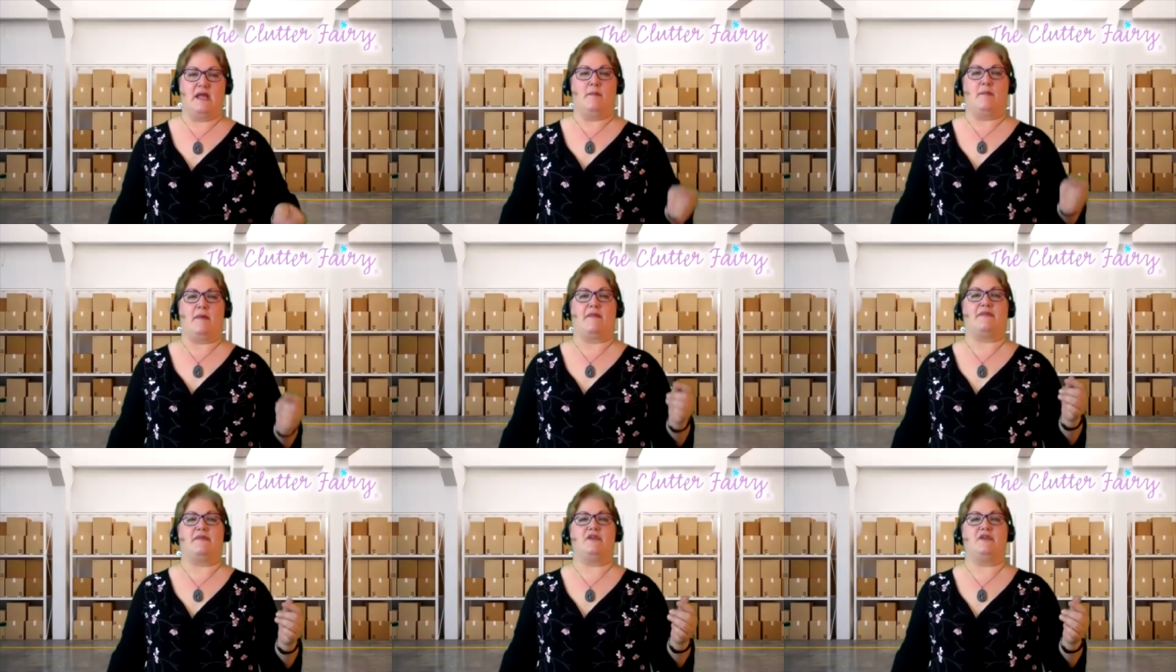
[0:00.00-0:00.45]

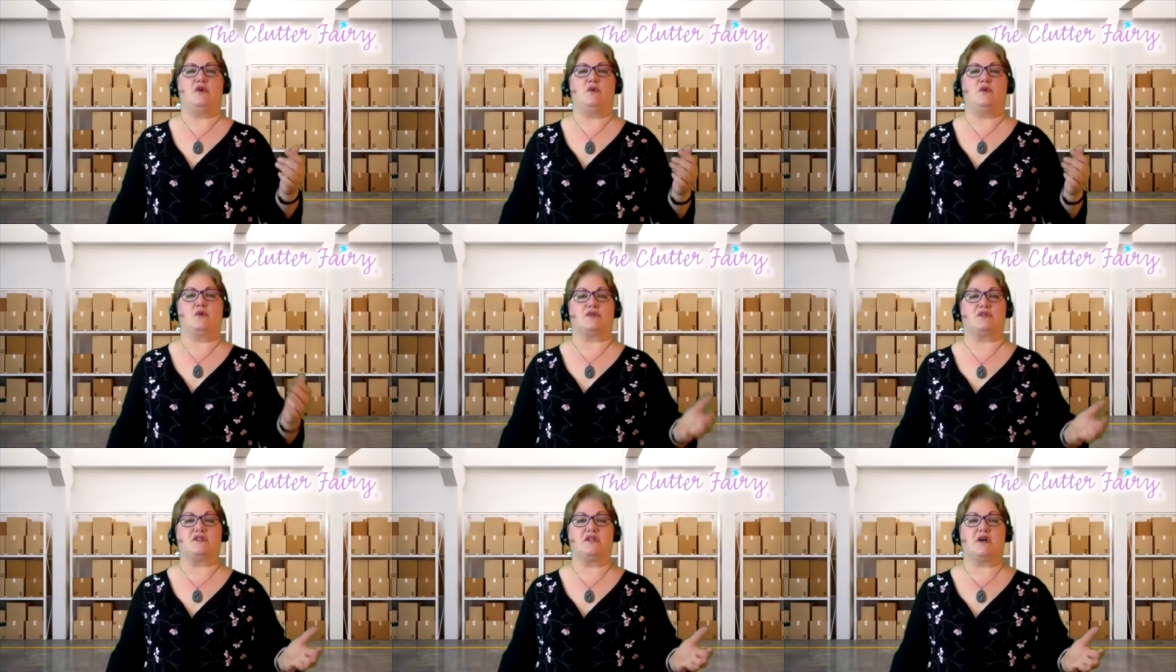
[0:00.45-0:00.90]
but you
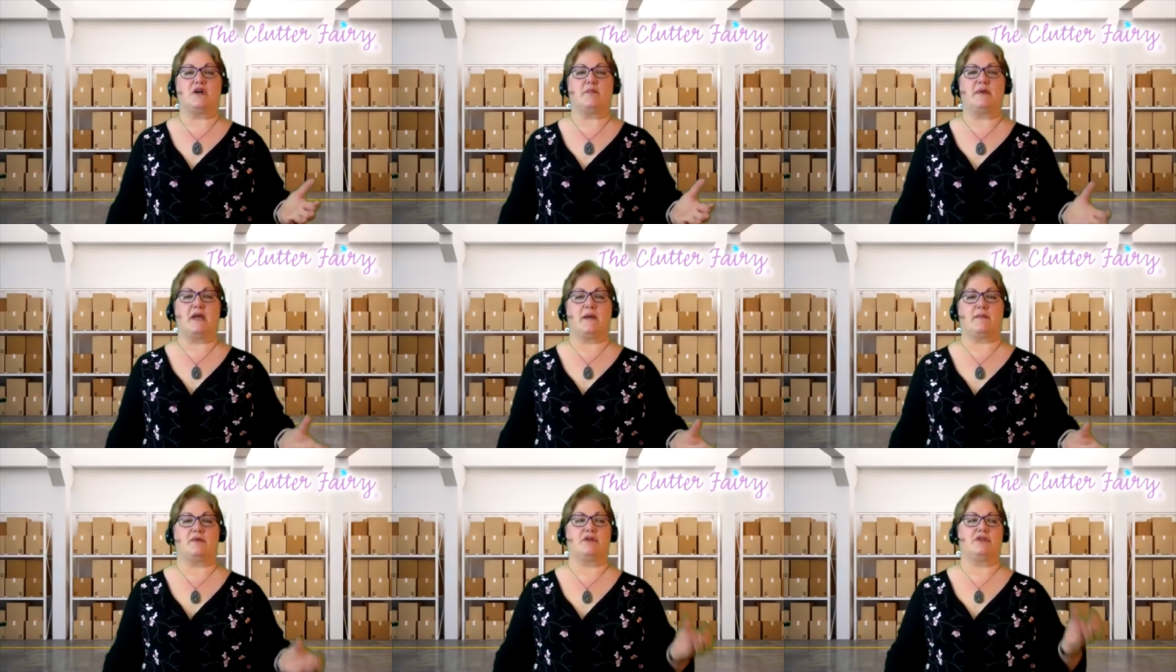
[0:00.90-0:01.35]
will still
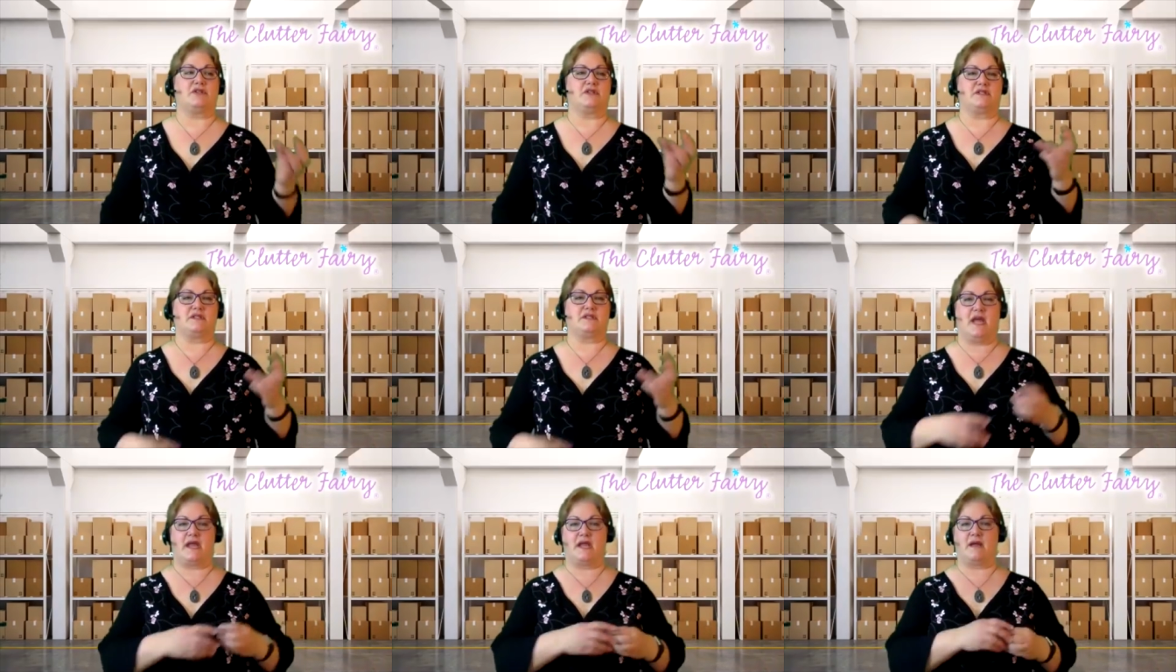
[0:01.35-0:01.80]
be able to
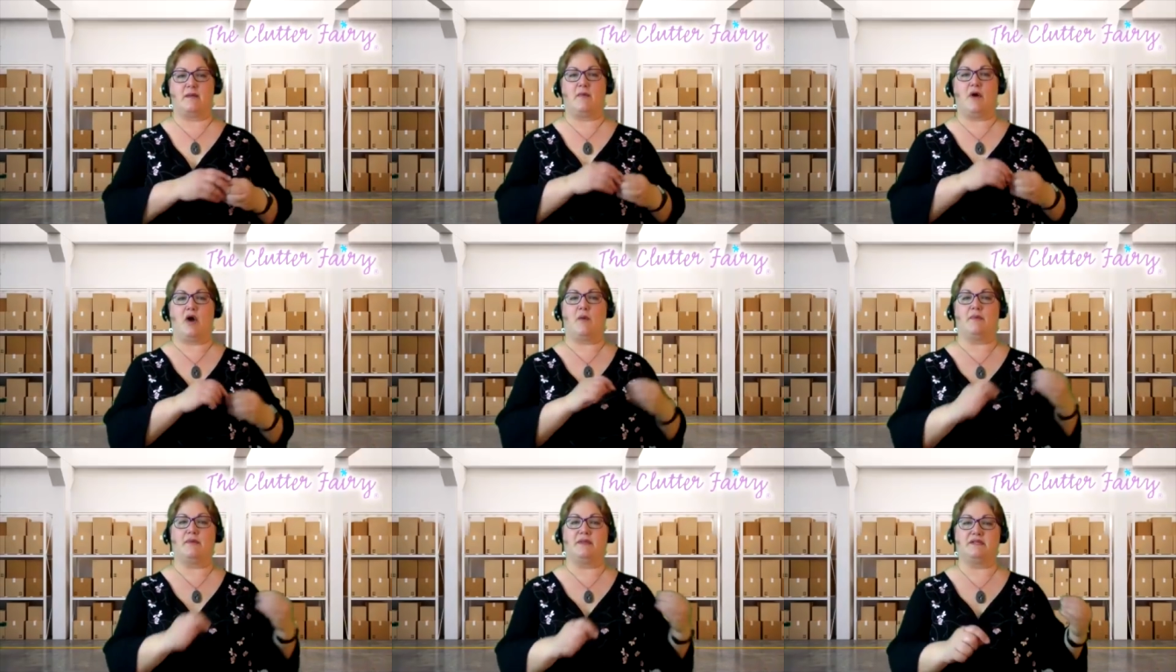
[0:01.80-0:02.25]
just take them,
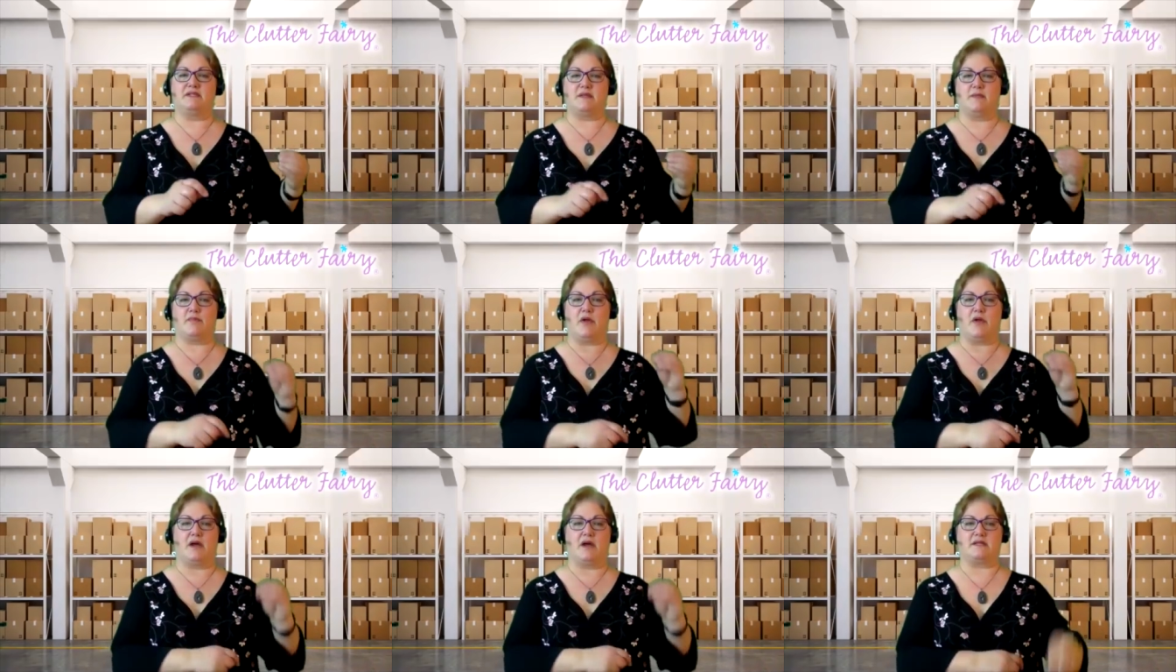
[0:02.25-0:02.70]
open the
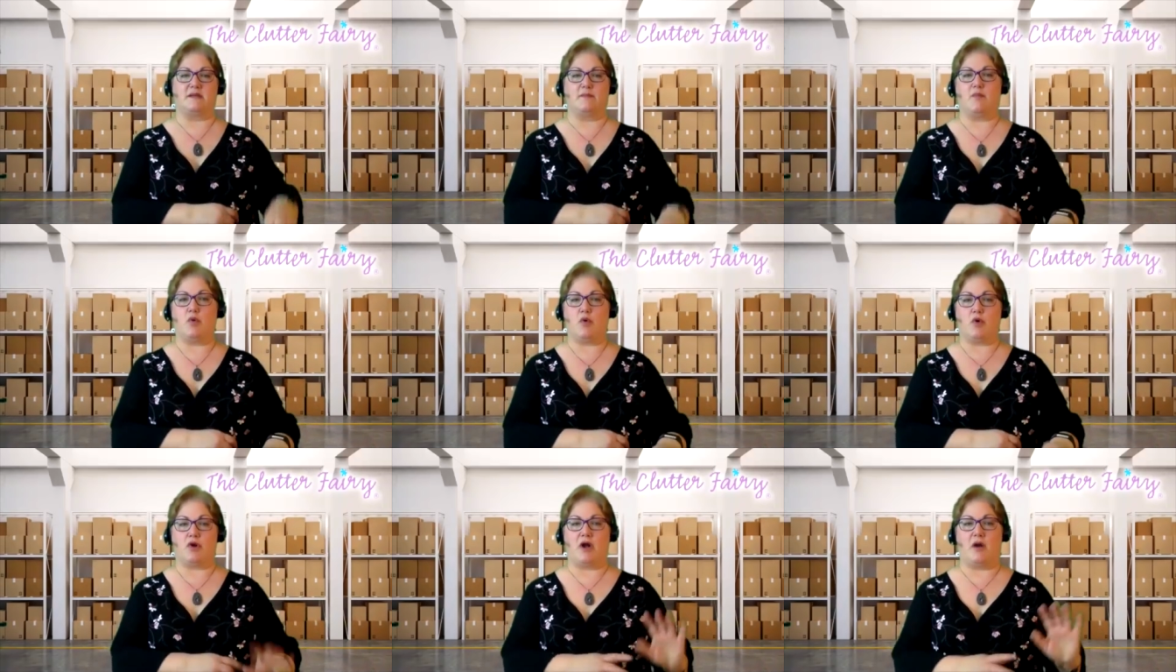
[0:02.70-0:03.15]
Ziplocs, and
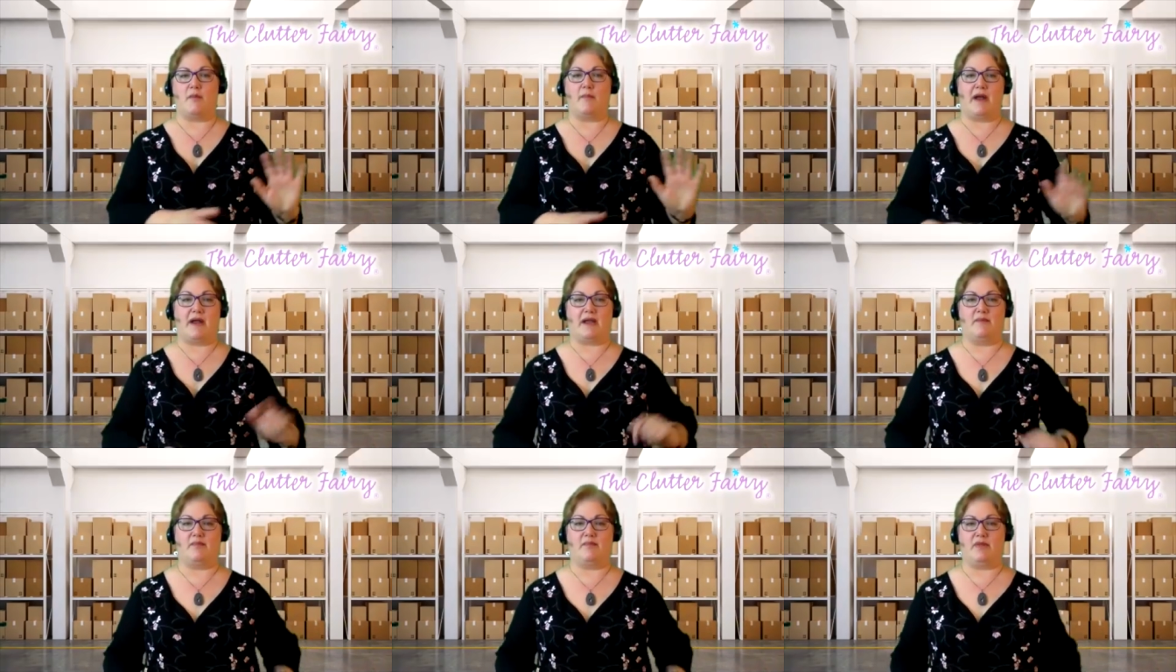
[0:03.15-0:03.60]
pour it all
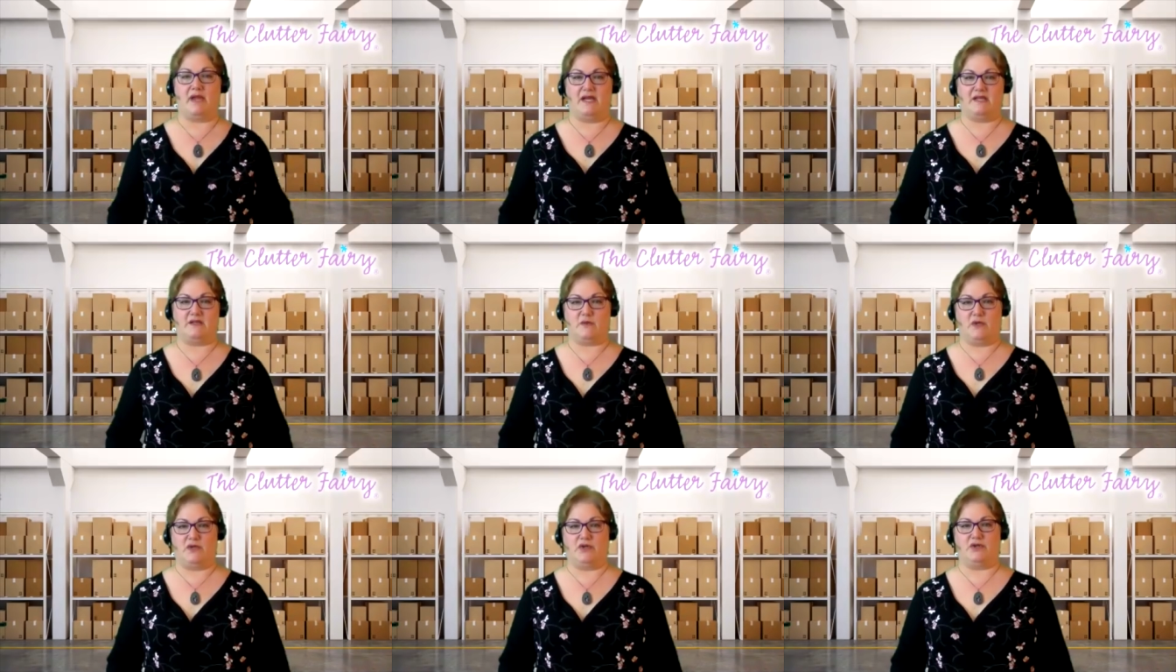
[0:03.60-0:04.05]
back in
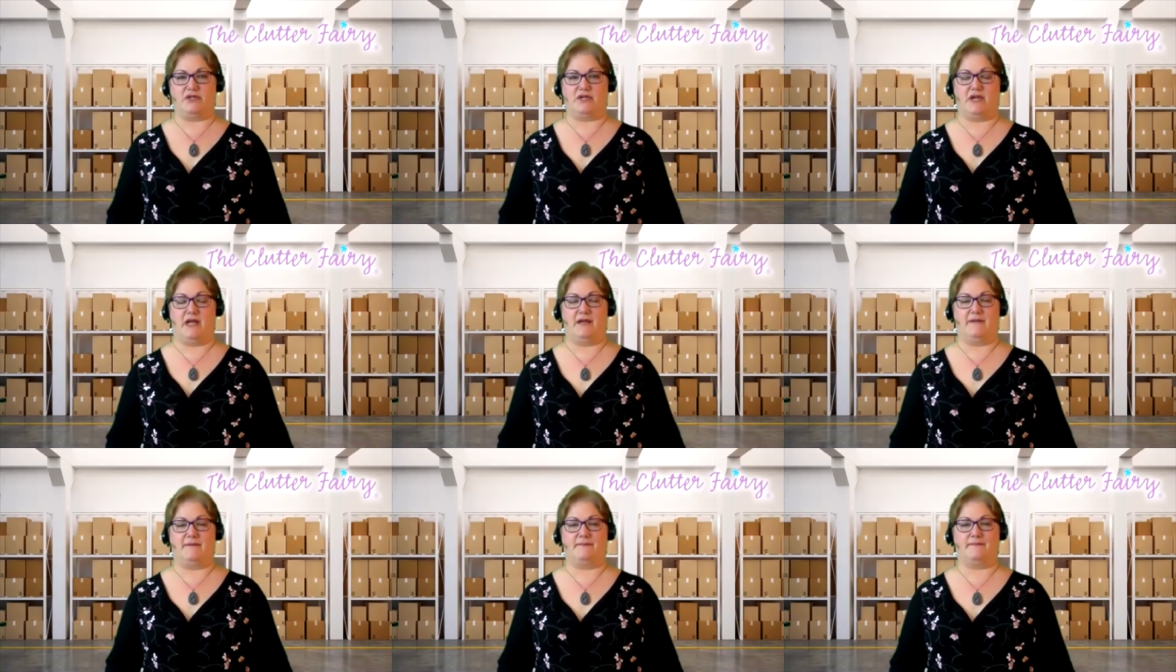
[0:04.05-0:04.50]
place when you're done.